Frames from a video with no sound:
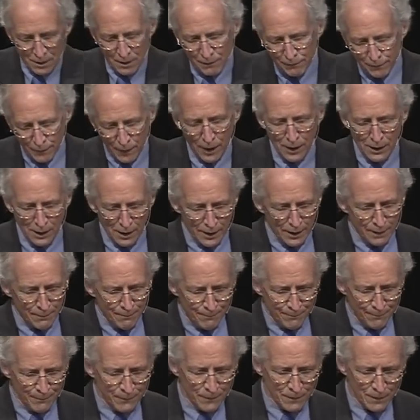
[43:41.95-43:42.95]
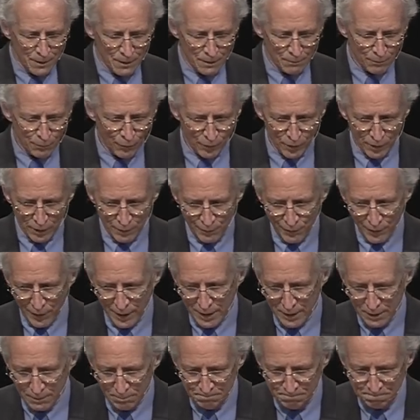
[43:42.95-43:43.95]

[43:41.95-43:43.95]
Finally, point number eight